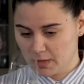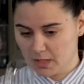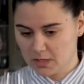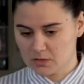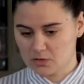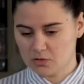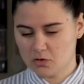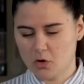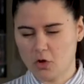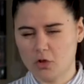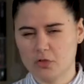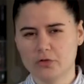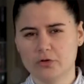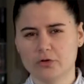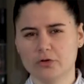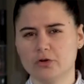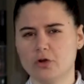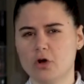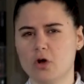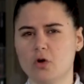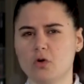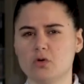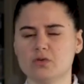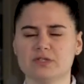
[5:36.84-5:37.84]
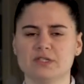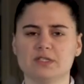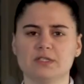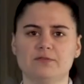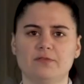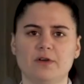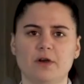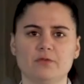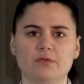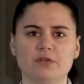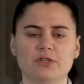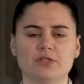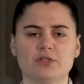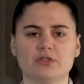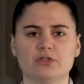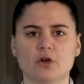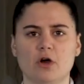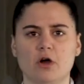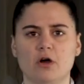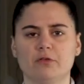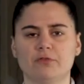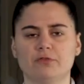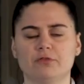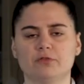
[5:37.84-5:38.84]
So on the nose, it's very
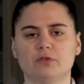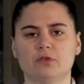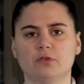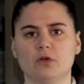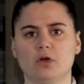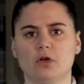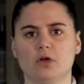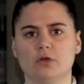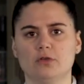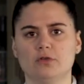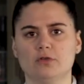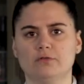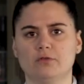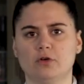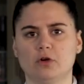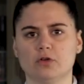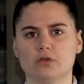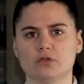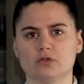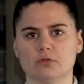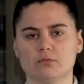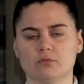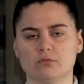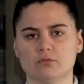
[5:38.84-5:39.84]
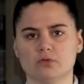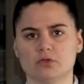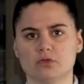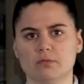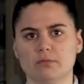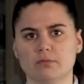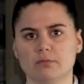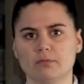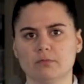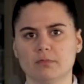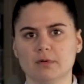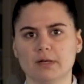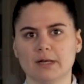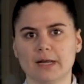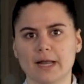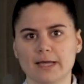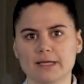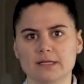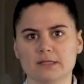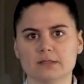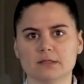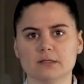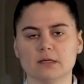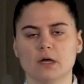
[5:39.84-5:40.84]
soft. You've got some
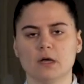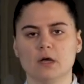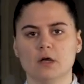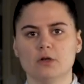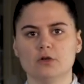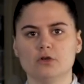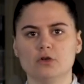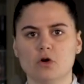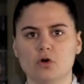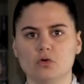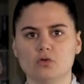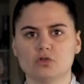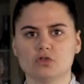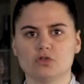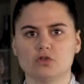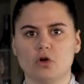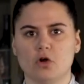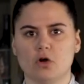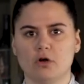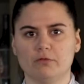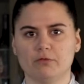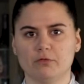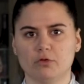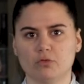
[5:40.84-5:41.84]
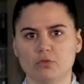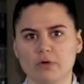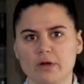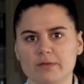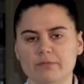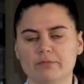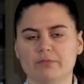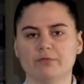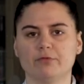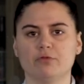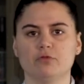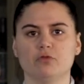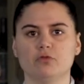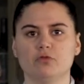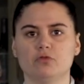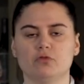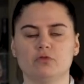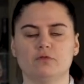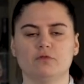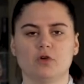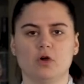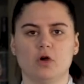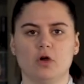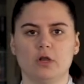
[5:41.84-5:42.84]
light notes of grapefruit.
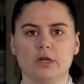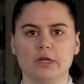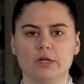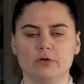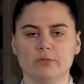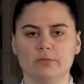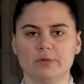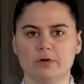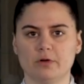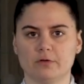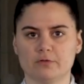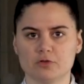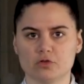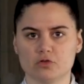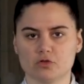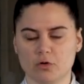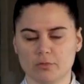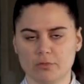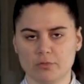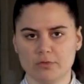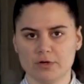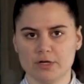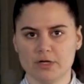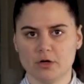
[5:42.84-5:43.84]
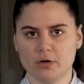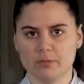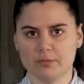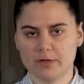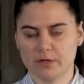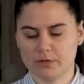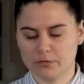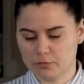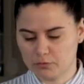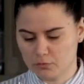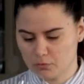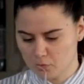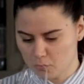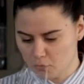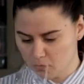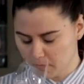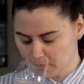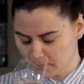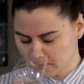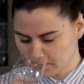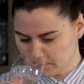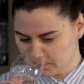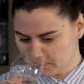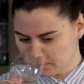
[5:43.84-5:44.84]
You've got a little bit of strawberry coming through.
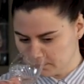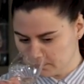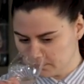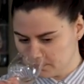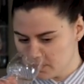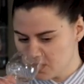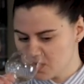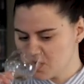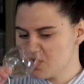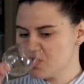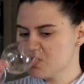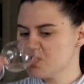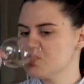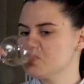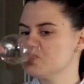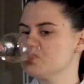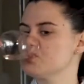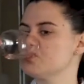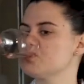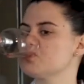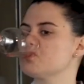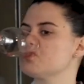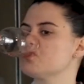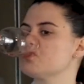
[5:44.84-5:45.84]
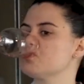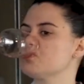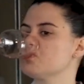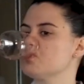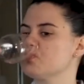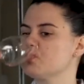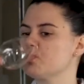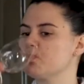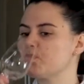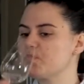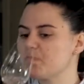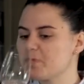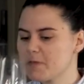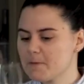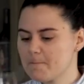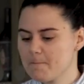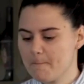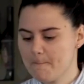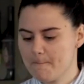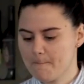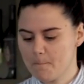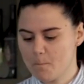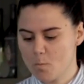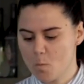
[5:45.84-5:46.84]
And then when you taste, it's just a
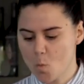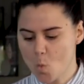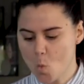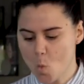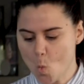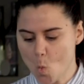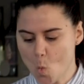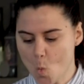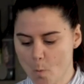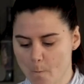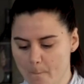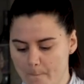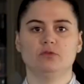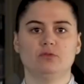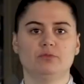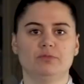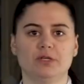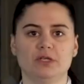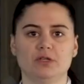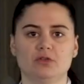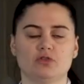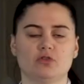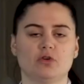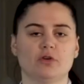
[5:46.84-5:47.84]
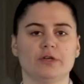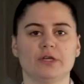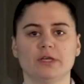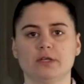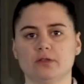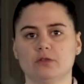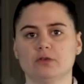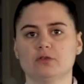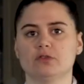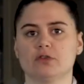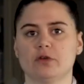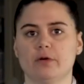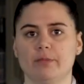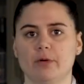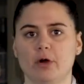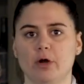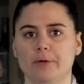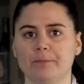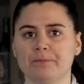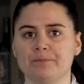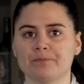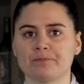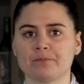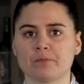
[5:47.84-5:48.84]
perfect rosé to be enjoying in the
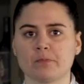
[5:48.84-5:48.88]
summer.